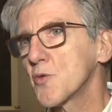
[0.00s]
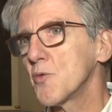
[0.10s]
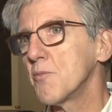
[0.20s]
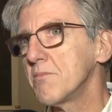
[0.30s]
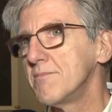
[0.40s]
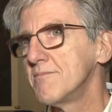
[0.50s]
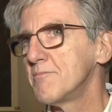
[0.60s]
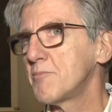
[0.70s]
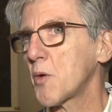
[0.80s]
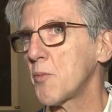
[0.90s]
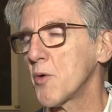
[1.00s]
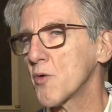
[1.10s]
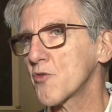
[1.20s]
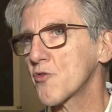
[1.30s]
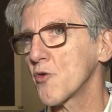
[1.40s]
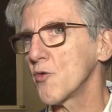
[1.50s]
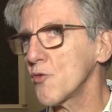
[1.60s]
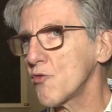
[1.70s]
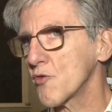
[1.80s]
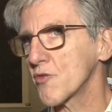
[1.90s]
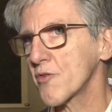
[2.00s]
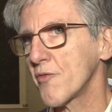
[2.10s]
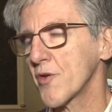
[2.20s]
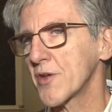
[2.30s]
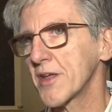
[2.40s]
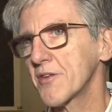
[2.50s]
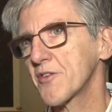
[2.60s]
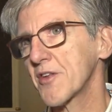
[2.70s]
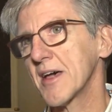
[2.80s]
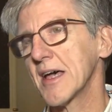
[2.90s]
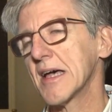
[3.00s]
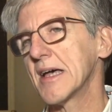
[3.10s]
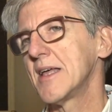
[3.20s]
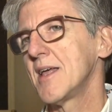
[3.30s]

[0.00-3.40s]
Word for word: to propose solutions for this uh,